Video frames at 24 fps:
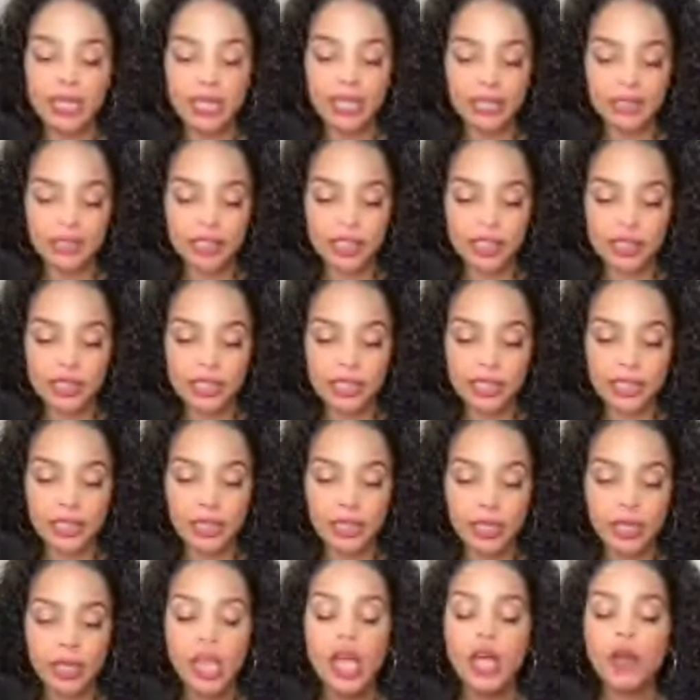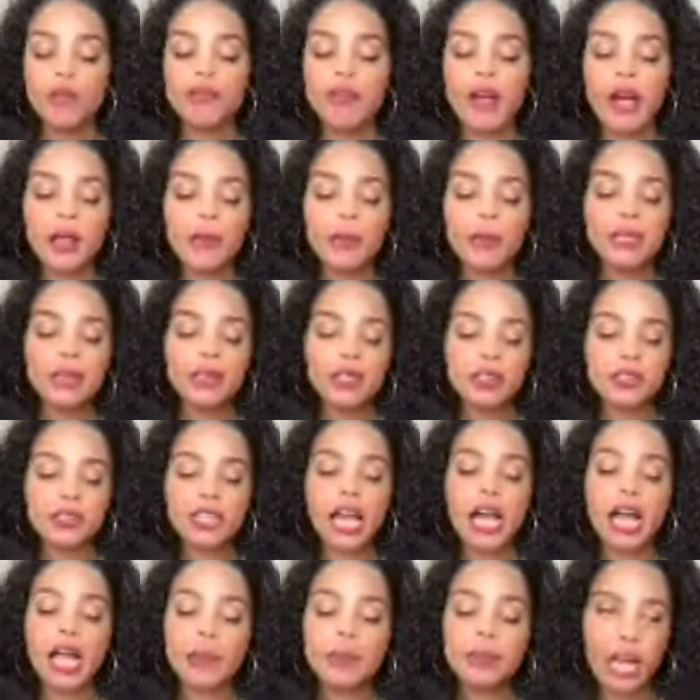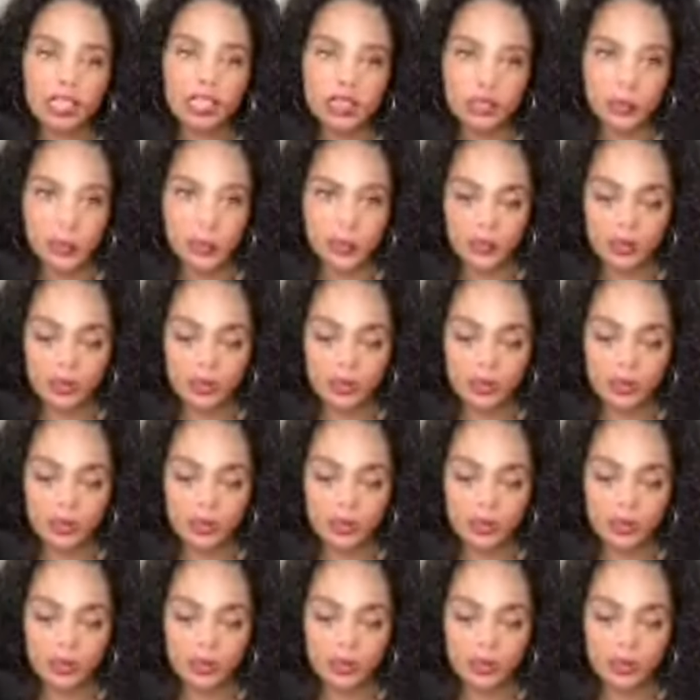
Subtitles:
Following their time in the hospital together,